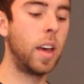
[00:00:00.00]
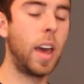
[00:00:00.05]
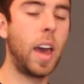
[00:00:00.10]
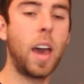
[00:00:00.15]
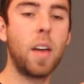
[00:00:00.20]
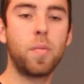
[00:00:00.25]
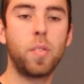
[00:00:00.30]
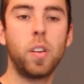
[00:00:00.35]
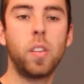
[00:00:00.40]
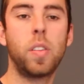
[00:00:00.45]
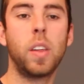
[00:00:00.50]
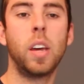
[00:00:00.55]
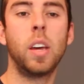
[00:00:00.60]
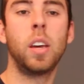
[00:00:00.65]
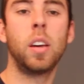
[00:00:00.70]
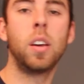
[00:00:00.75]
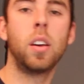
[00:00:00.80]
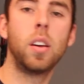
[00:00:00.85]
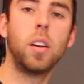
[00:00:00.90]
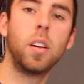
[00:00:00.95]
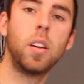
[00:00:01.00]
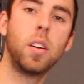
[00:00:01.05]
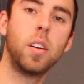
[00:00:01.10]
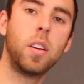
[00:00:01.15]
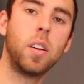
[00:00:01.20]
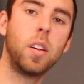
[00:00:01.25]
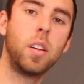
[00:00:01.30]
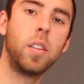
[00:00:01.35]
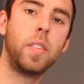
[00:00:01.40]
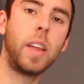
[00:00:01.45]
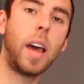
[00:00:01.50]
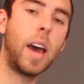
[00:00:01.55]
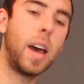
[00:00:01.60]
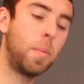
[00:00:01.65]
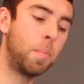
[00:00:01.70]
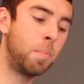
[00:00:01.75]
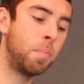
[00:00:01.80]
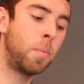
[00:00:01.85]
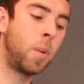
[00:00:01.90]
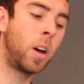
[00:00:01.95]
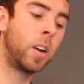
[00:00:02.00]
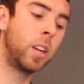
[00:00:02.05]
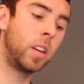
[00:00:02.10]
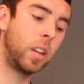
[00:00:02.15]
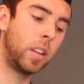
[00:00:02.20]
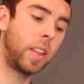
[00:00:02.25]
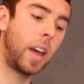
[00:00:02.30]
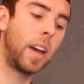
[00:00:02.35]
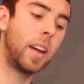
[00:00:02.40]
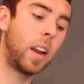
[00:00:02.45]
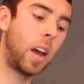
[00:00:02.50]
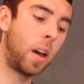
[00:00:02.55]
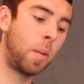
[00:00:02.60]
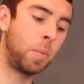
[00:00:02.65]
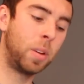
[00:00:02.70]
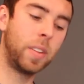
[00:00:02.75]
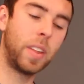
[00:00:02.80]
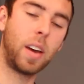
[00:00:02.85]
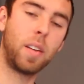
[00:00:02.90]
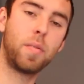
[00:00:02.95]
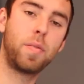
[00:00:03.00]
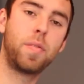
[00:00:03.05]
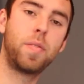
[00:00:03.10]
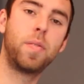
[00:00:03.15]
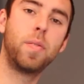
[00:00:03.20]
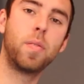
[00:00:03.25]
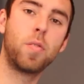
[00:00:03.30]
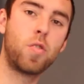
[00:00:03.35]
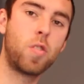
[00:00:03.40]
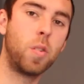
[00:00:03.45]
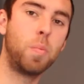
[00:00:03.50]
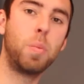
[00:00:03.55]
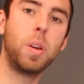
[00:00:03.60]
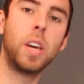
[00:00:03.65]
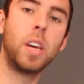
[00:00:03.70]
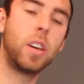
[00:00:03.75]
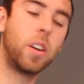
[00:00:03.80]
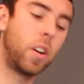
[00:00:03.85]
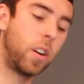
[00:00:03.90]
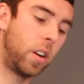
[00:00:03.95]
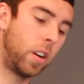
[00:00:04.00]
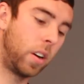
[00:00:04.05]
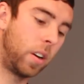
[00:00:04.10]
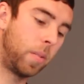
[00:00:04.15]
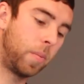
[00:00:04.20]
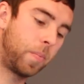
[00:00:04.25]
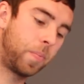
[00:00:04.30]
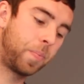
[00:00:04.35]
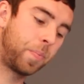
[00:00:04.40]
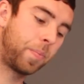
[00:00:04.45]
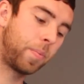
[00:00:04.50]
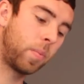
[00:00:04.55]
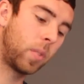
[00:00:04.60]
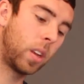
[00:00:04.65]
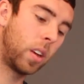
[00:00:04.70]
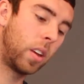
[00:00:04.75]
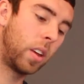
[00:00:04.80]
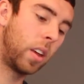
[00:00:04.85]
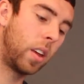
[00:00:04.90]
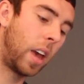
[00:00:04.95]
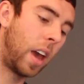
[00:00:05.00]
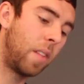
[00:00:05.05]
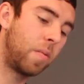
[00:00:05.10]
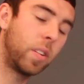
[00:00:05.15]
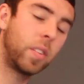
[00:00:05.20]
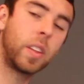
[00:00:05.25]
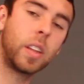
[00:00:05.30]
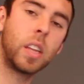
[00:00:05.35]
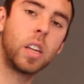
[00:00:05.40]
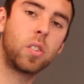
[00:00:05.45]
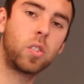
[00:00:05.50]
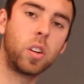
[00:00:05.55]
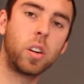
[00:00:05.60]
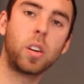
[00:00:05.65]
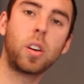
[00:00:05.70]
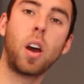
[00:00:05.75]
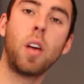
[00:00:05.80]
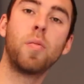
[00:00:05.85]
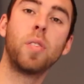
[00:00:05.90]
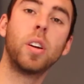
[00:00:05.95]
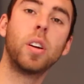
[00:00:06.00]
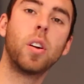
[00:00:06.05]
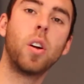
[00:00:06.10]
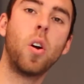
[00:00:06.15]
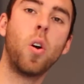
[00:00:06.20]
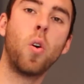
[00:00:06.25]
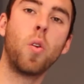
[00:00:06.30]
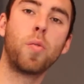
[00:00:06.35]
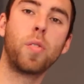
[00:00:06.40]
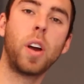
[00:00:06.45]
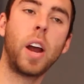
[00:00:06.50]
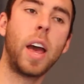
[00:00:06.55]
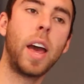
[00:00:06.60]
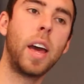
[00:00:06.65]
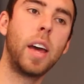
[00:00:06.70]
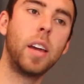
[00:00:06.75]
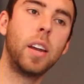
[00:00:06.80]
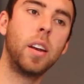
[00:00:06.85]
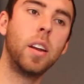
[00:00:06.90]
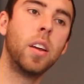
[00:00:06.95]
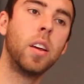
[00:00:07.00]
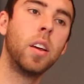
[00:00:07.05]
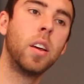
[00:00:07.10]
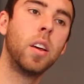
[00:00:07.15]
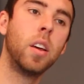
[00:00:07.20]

everything, that money, that should be your everything that's going to cover your overhead,